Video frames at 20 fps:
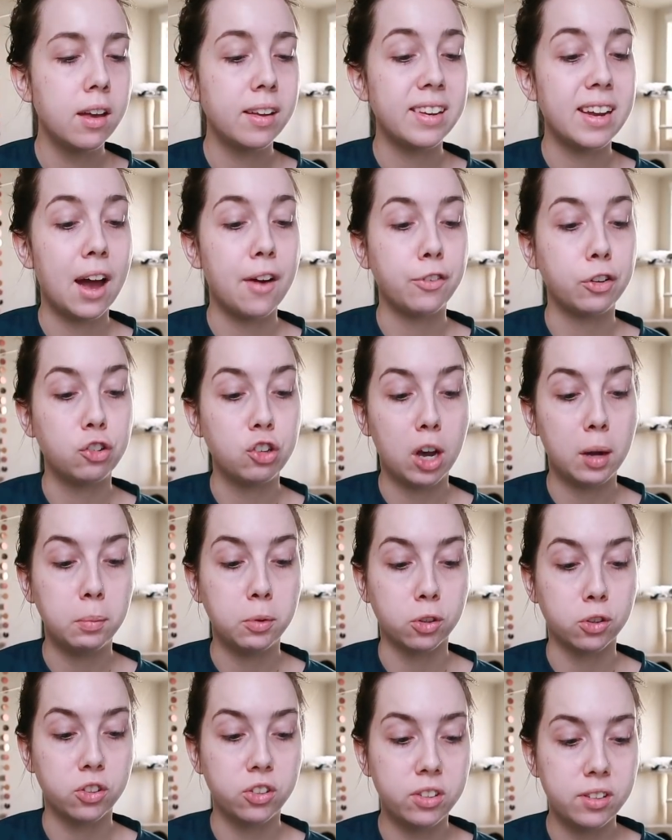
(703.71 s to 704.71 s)
Now for
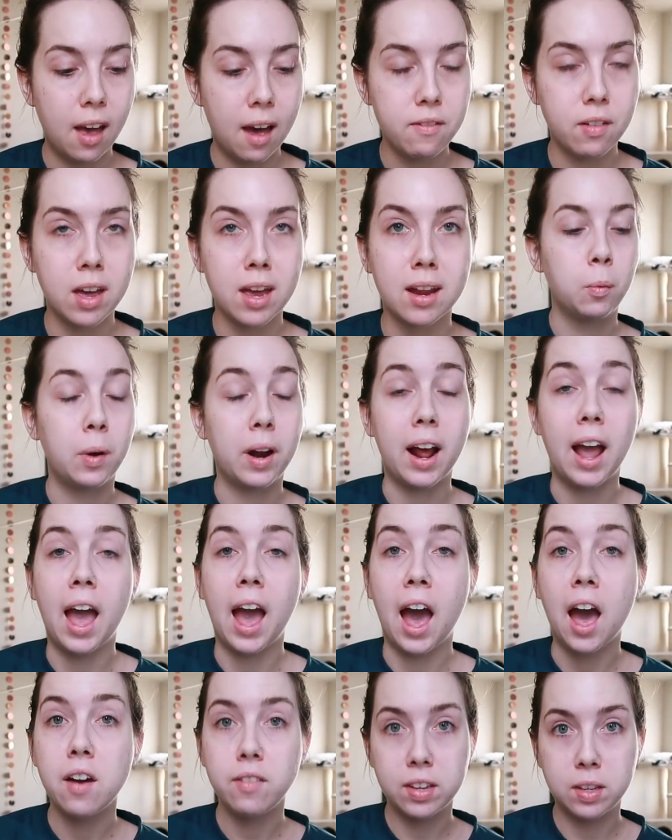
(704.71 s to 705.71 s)
chapter 7, what I
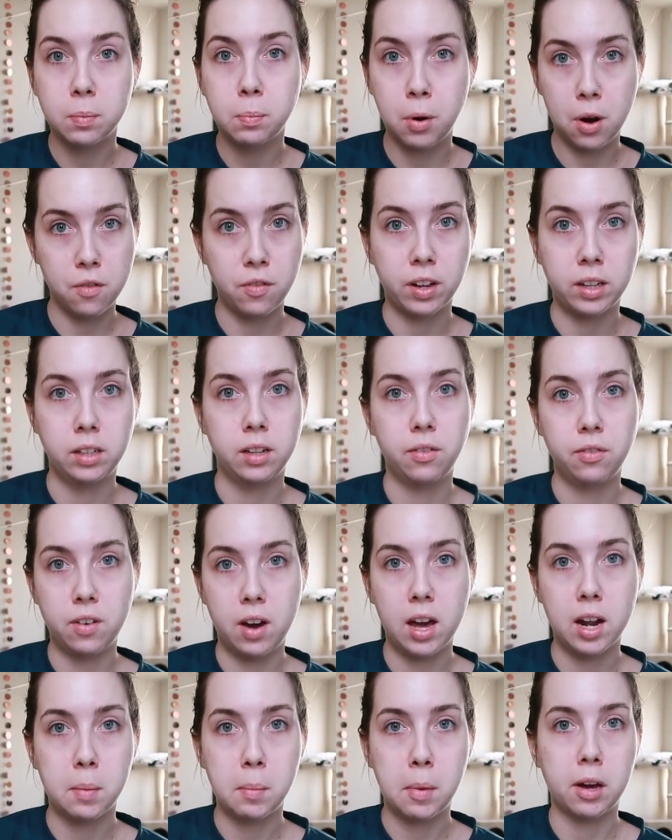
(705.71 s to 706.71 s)
have is perfectly
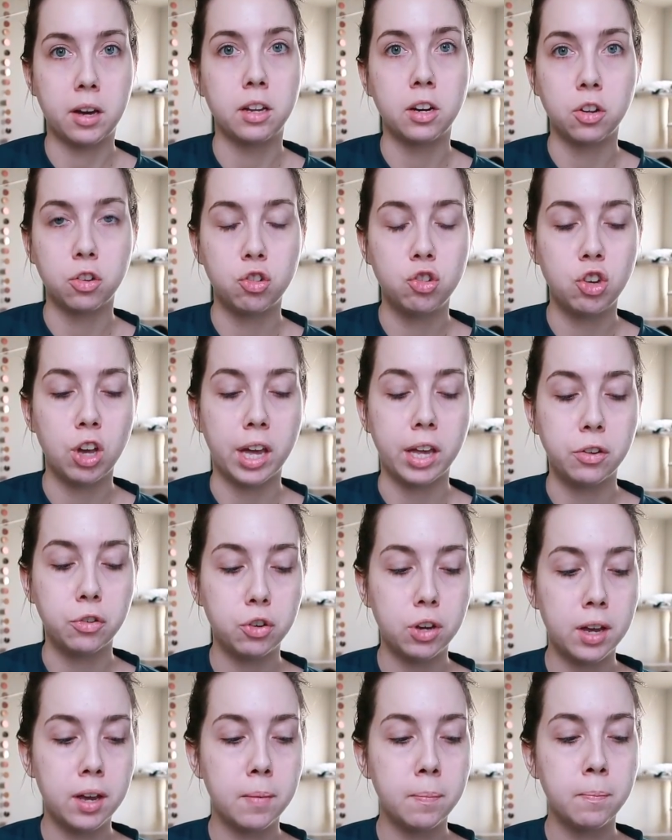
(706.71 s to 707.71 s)
fine. I'm not gonna change
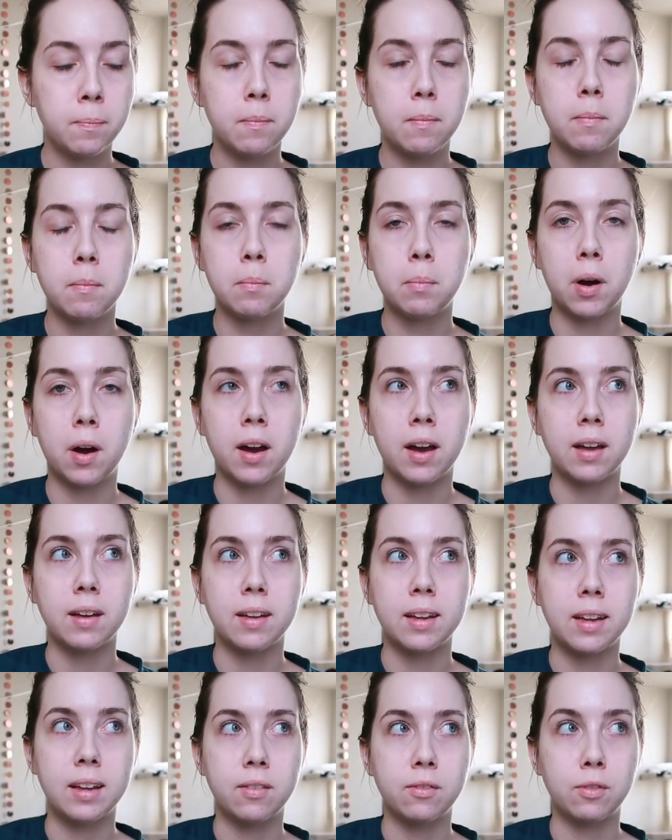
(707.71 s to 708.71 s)
it, but
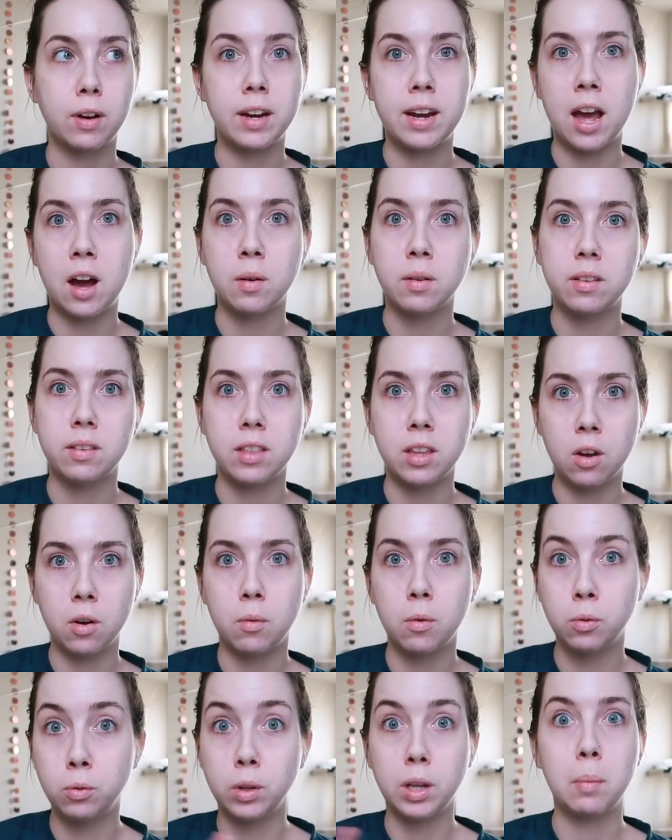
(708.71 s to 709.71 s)
right now it's the
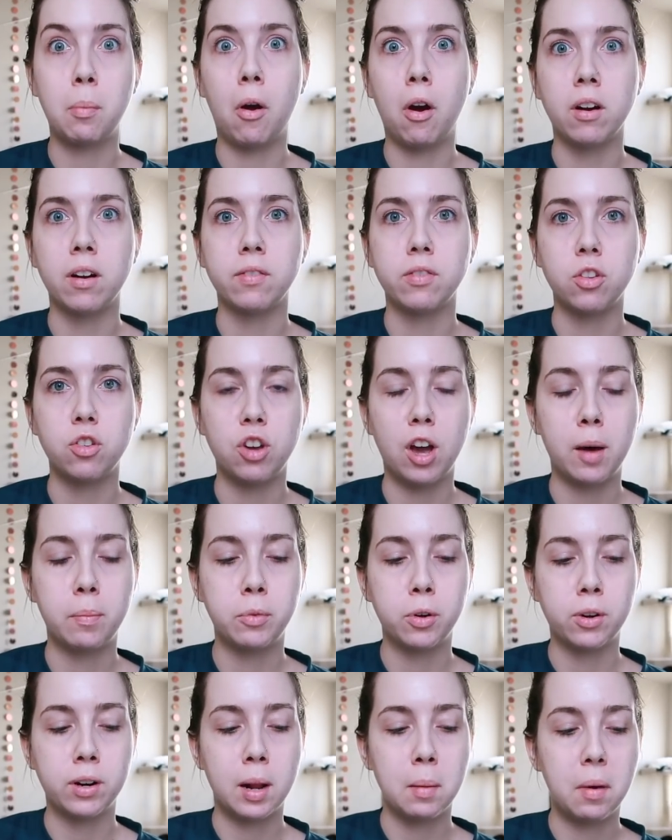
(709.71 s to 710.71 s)
only part of the
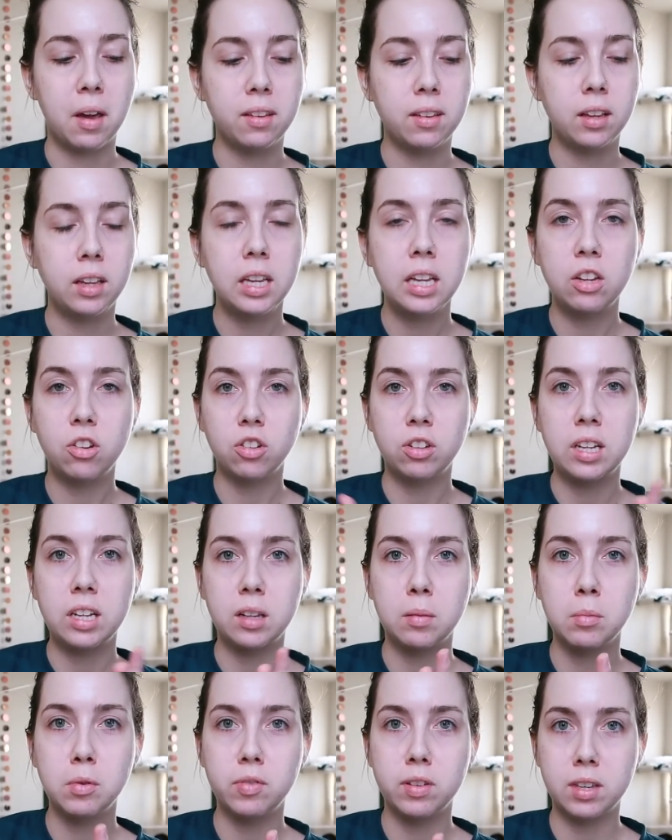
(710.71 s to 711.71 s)
chapter, and I basically just need
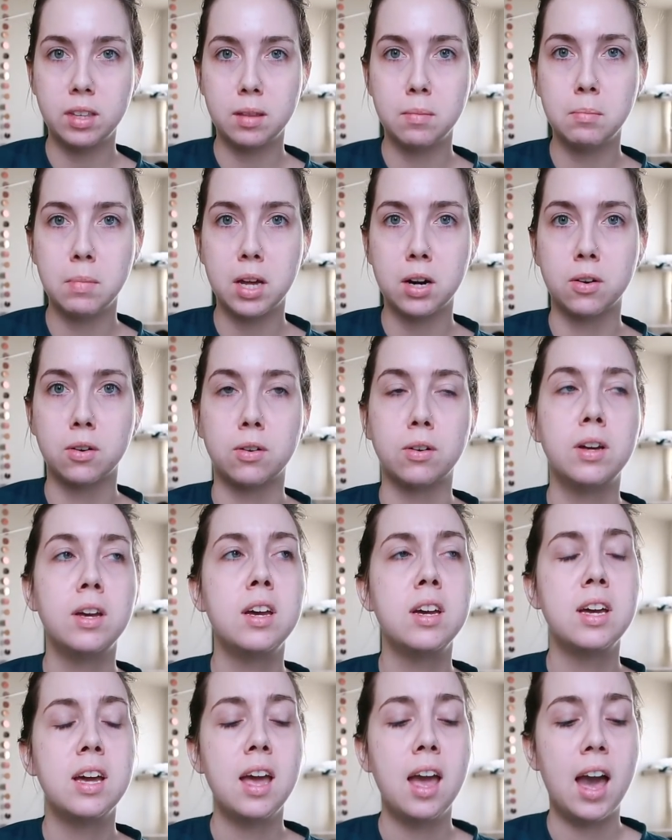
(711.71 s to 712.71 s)
to move it to the middle,
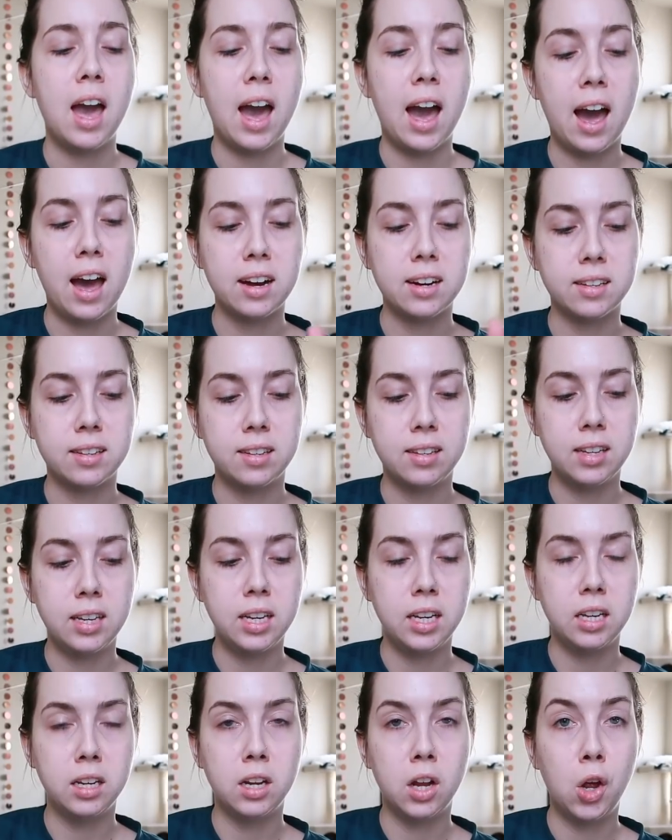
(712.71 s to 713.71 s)
add a
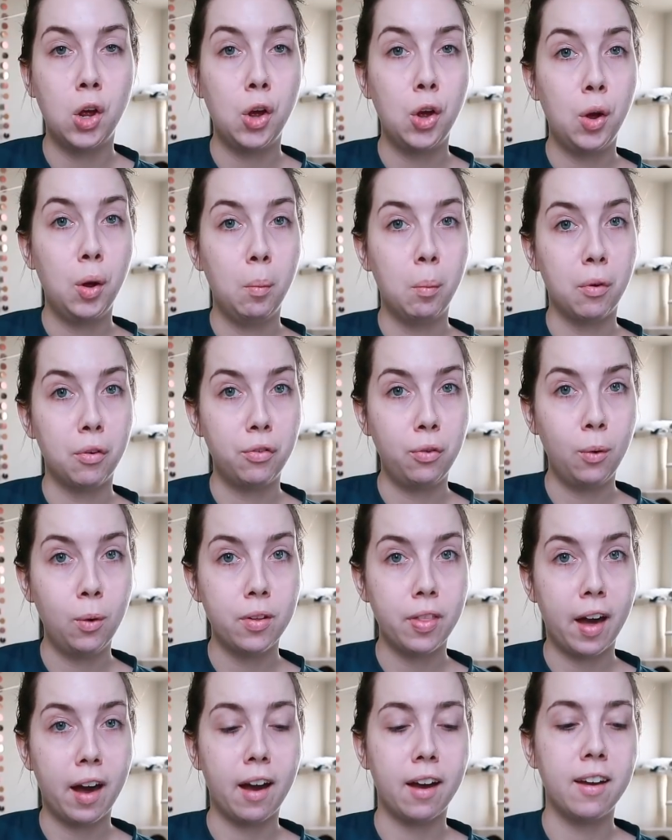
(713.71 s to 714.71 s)
scene before
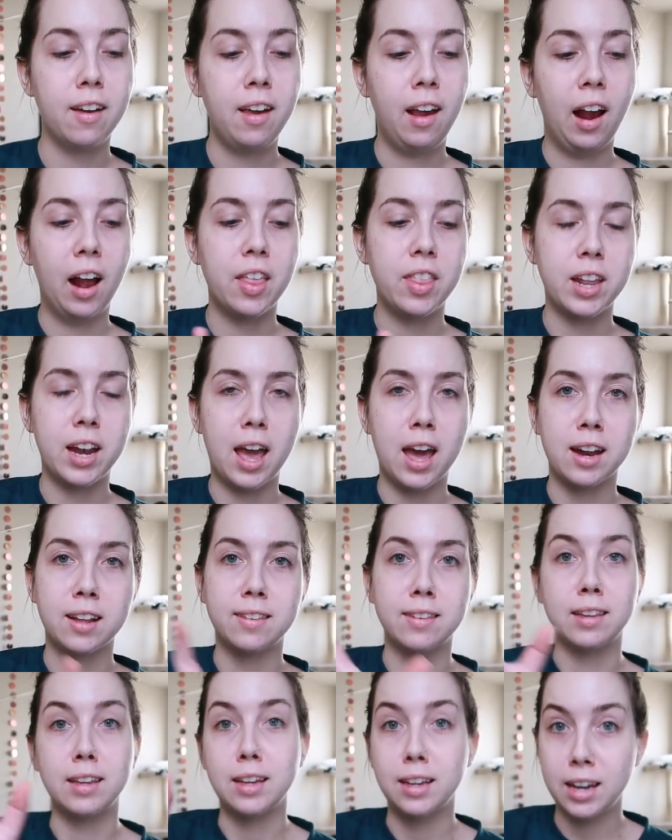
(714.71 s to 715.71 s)
that, and then add a
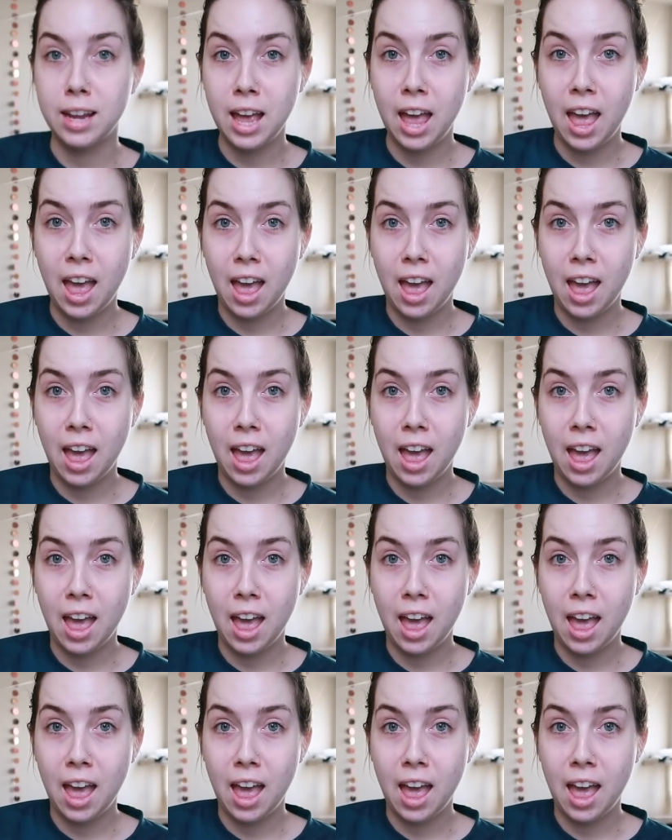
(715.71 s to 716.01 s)
scene